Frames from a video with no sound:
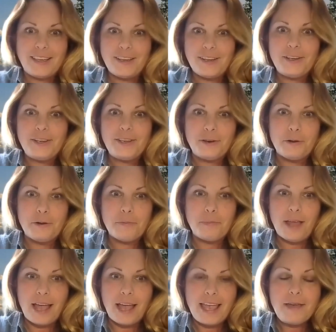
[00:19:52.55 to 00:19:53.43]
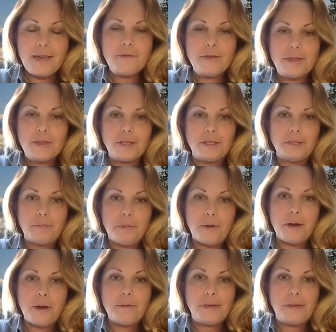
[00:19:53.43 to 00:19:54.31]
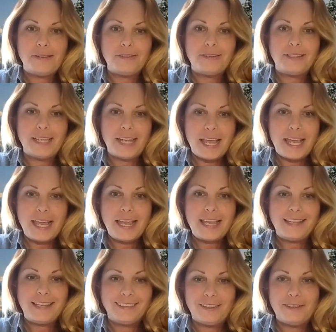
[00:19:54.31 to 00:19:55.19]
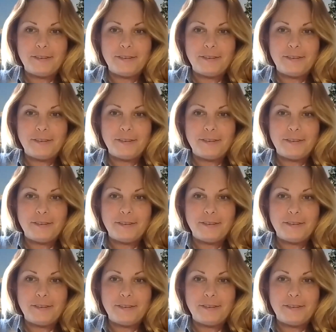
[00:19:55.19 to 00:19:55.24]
You're applying with the Department of State